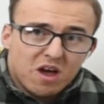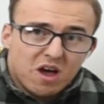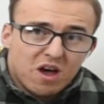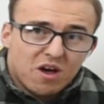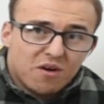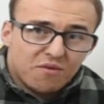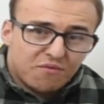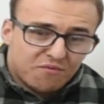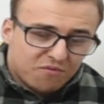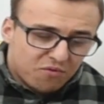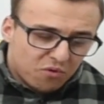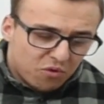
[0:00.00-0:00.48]

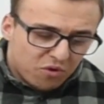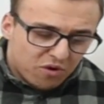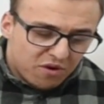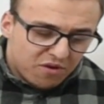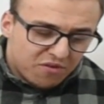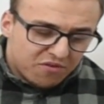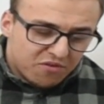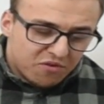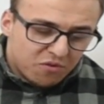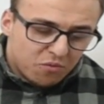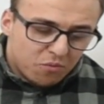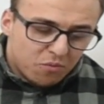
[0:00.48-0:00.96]
her
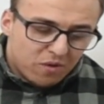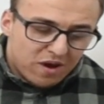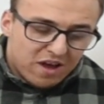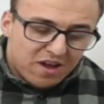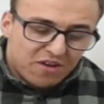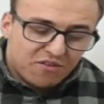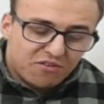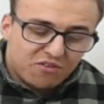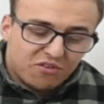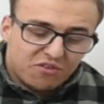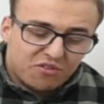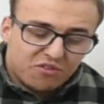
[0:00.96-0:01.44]
voice and
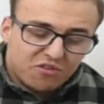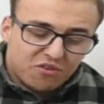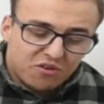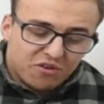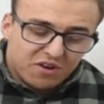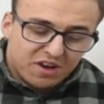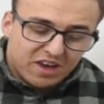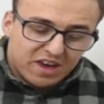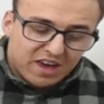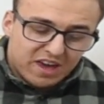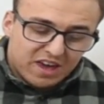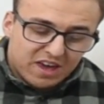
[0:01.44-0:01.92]
where she
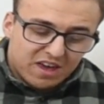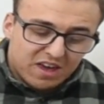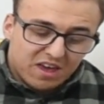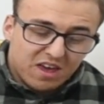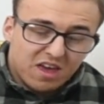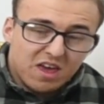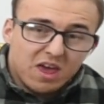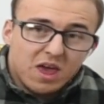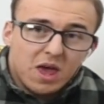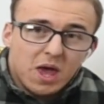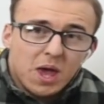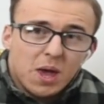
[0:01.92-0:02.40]
took it.
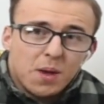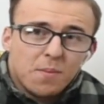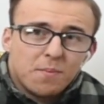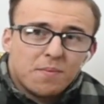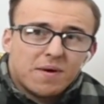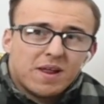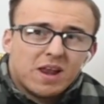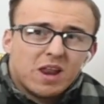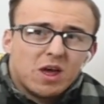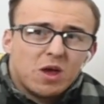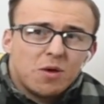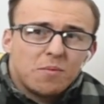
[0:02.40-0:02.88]

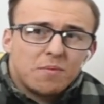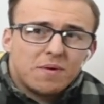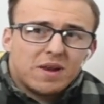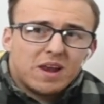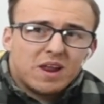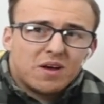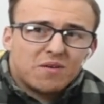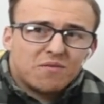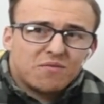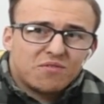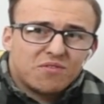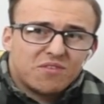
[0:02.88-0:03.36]
Paloma
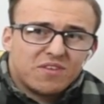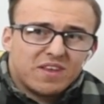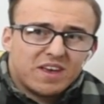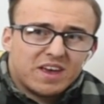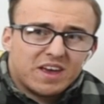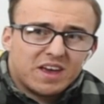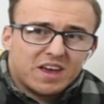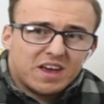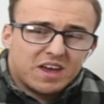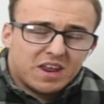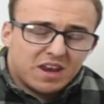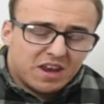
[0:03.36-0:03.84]
loves
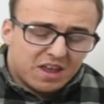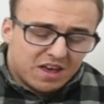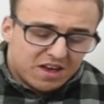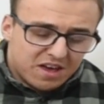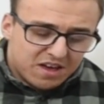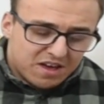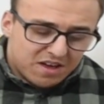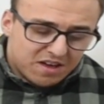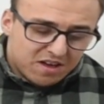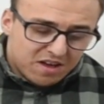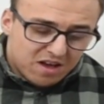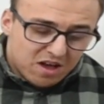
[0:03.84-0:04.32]
it, and
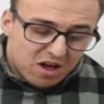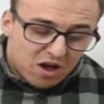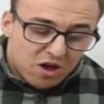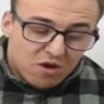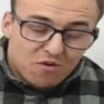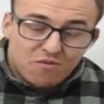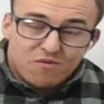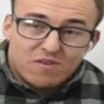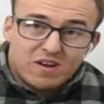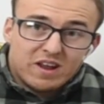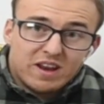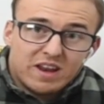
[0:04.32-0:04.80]
I
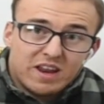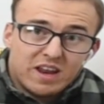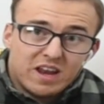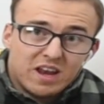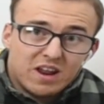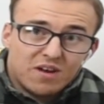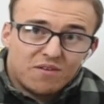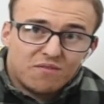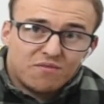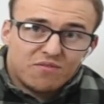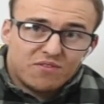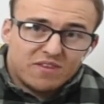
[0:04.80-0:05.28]
really
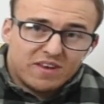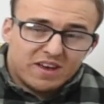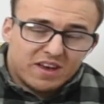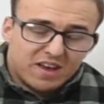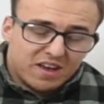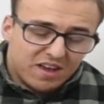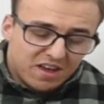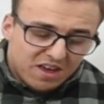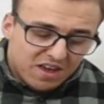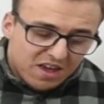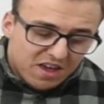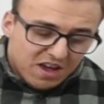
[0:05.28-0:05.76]
loved it.